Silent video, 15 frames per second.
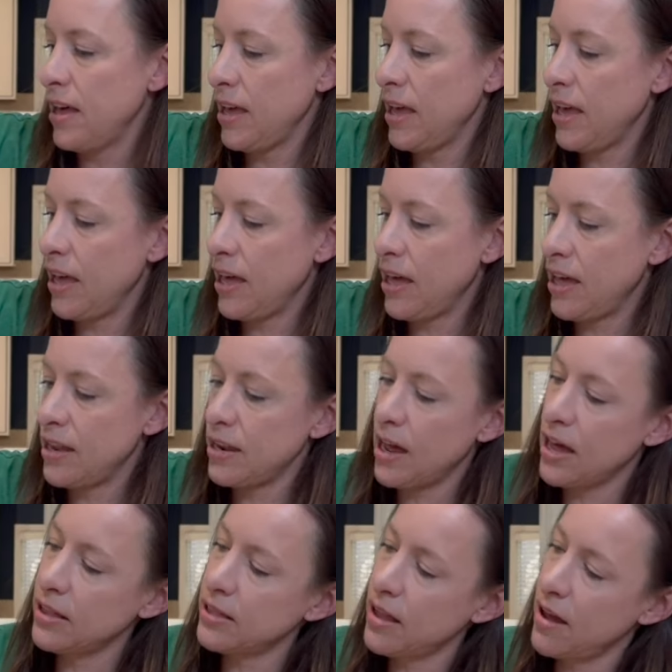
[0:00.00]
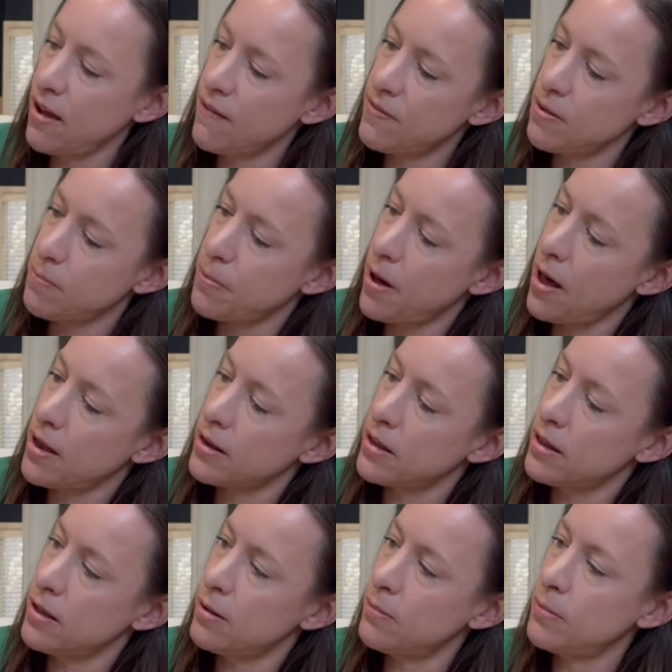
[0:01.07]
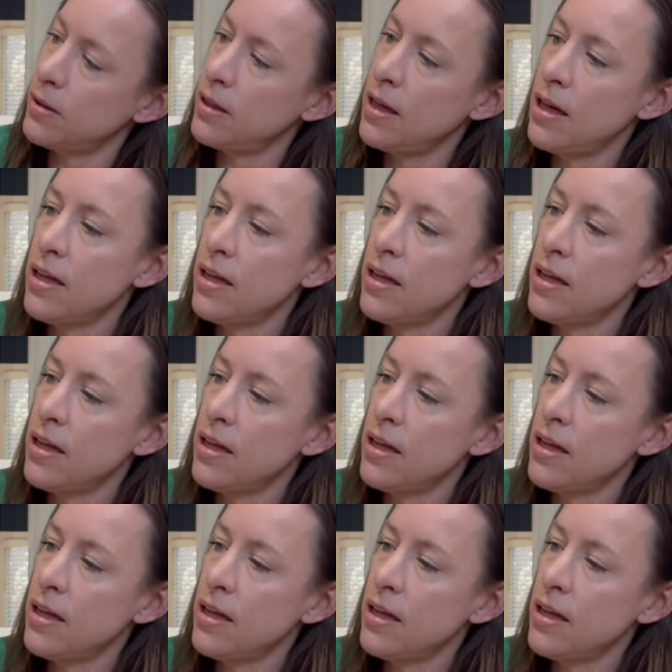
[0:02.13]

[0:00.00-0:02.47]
and I love the bottom.